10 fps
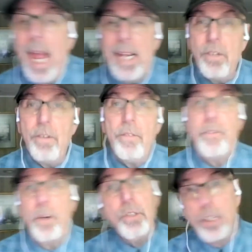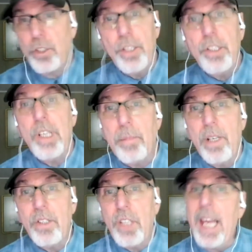And folks, I'll just
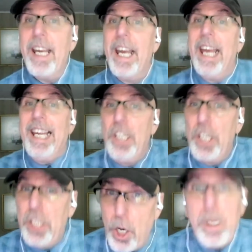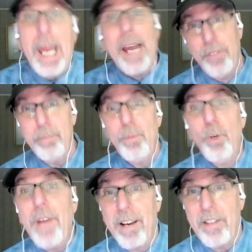simply say you don't have to
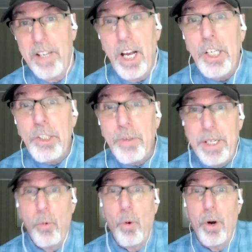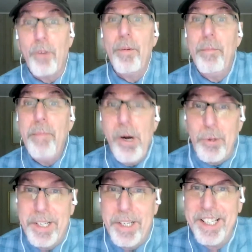move out of the country to work
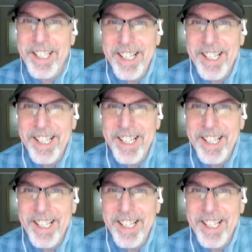remote.